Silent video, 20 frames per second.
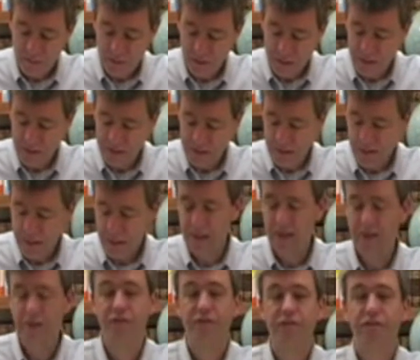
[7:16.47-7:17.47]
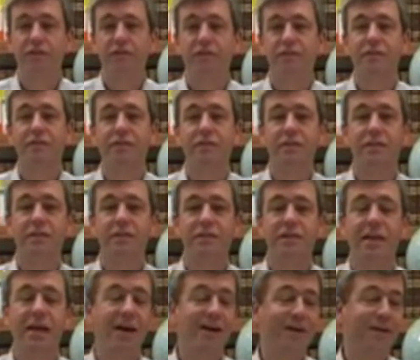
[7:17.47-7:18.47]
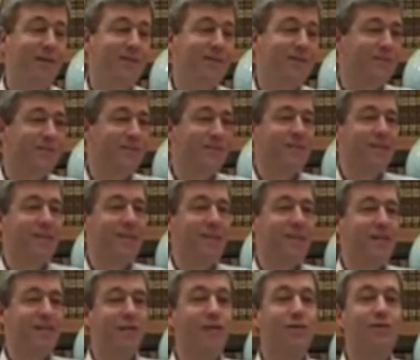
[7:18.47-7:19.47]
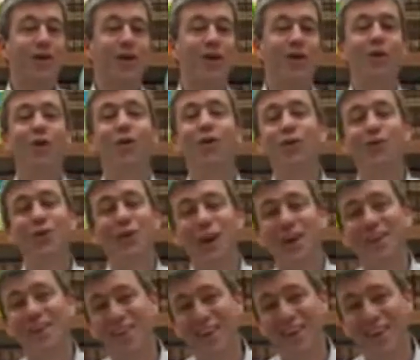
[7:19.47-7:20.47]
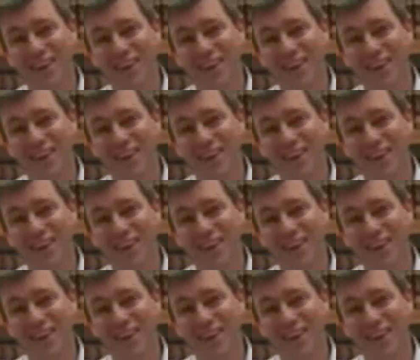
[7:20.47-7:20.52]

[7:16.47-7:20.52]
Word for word: by His life. Now, there's a whole lot